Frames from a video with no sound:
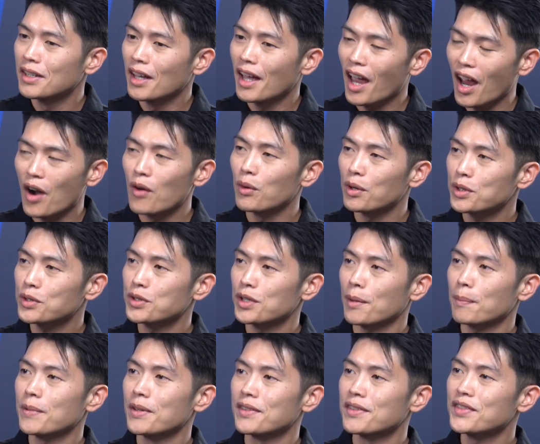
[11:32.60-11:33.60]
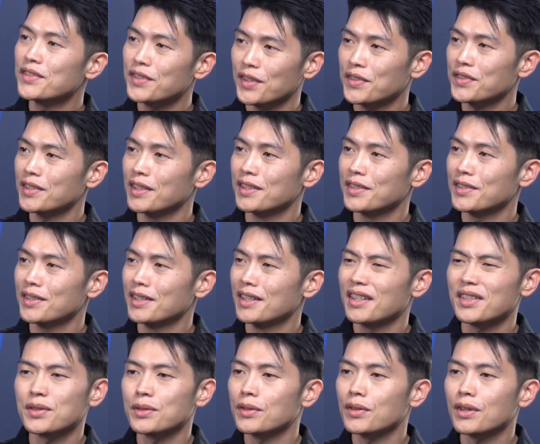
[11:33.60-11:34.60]
aero shaping systems.
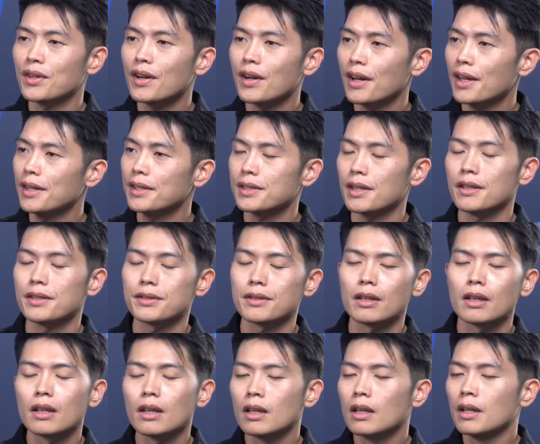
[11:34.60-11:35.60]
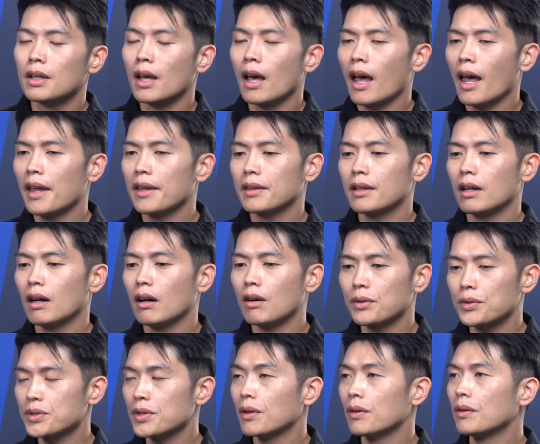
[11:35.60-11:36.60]
It's crazy. And
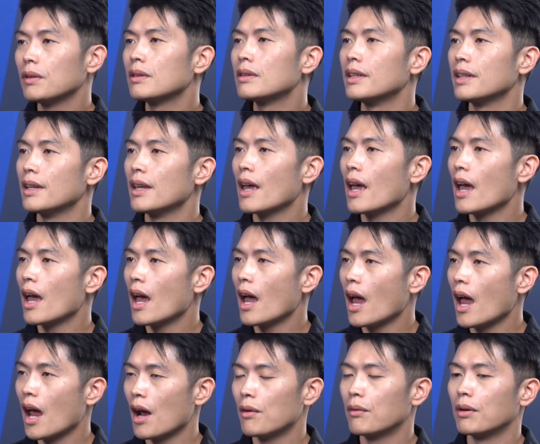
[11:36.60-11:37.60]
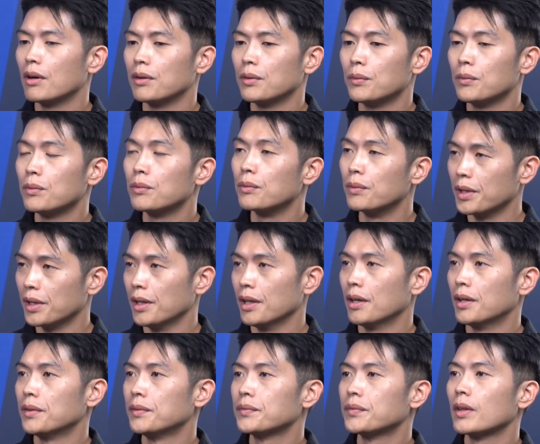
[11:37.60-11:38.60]
also the aero
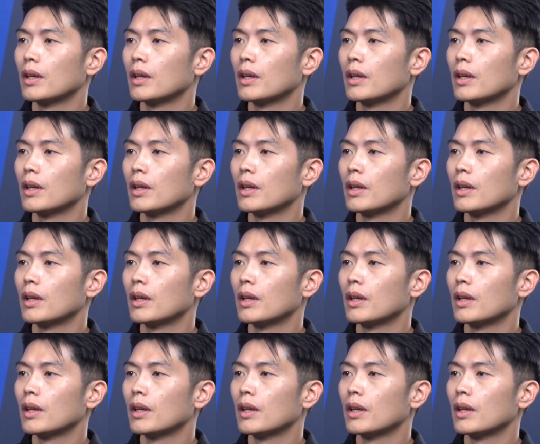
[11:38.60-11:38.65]
wheel.